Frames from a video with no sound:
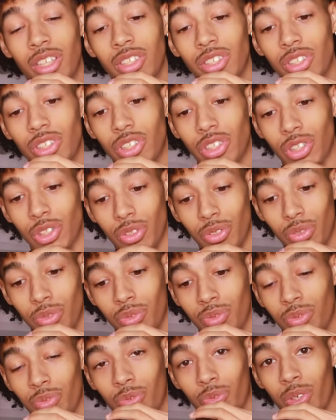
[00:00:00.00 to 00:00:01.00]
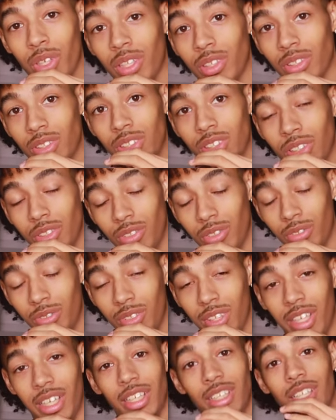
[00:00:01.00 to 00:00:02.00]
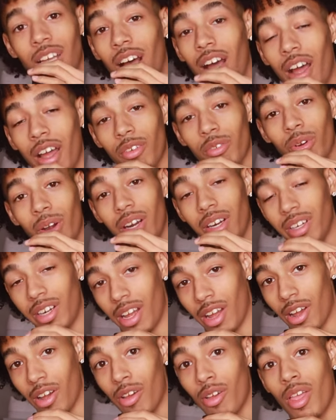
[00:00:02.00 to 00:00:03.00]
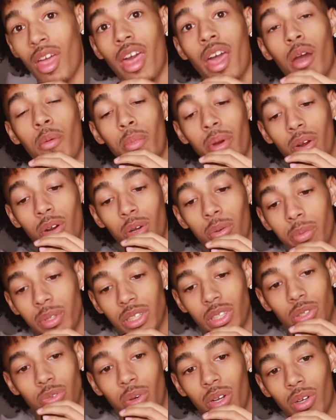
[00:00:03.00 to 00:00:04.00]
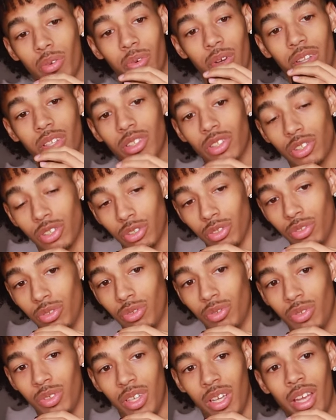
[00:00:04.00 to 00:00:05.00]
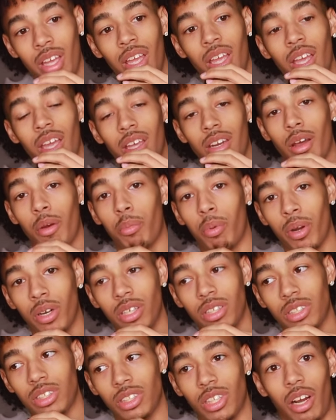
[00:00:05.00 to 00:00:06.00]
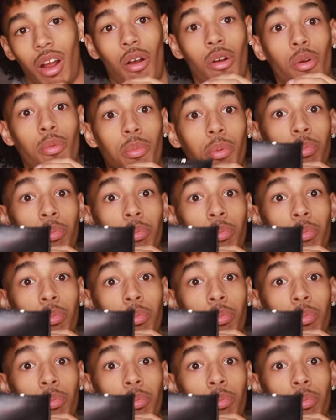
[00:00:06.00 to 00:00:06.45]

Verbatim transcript: soon, real soon. It is hot right now, but it will be sweater weather soon. And I'm pretty sure I will be